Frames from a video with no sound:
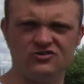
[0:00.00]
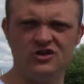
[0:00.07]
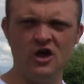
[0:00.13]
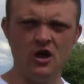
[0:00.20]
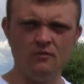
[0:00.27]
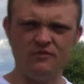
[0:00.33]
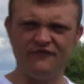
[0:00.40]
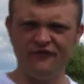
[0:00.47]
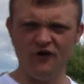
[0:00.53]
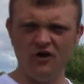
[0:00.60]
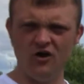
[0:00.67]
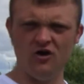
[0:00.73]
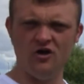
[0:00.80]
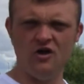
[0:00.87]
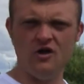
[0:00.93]

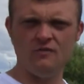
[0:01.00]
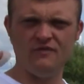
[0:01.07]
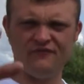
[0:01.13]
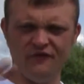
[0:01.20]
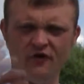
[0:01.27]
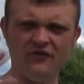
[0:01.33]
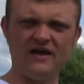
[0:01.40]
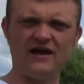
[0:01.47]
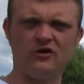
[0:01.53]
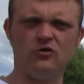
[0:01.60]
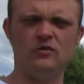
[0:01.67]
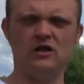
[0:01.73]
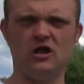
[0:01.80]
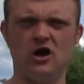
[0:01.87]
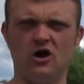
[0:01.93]
Before that come
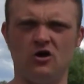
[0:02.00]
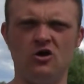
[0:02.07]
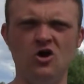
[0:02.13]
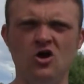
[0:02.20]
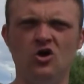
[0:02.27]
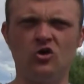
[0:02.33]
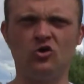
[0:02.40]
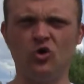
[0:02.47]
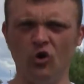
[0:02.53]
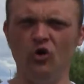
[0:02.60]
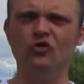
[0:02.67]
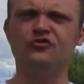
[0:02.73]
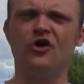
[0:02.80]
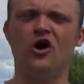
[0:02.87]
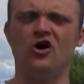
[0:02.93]
along,
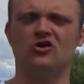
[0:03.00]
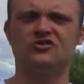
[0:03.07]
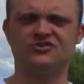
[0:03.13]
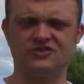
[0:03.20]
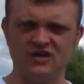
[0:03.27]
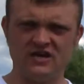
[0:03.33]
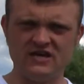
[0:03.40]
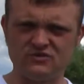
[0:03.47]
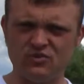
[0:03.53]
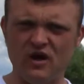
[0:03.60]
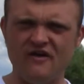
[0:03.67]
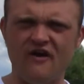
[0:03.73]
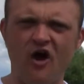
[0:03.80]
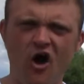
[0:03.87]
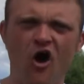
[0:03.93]
Goole Docks is
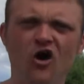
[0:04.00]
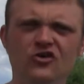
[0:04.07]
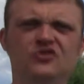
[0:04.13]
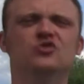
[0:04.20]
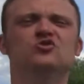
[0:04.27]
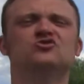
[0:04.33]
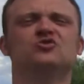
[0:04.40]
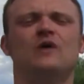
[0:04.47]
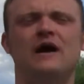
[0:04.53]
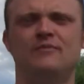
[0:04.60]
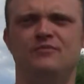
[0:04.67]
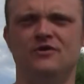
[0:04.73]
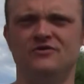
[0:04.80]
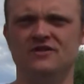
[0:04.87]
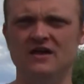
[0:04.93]
where it all used to
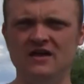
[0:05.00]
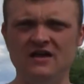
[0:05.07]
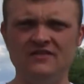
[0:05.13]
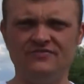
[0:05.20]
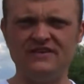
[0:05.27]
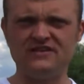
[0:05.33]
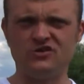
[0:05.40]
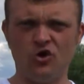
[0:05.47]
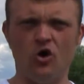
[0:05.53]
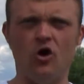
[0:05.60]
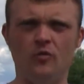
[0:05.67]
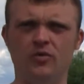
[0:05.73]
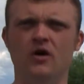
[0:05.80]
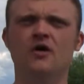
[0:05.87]
happen, this hub.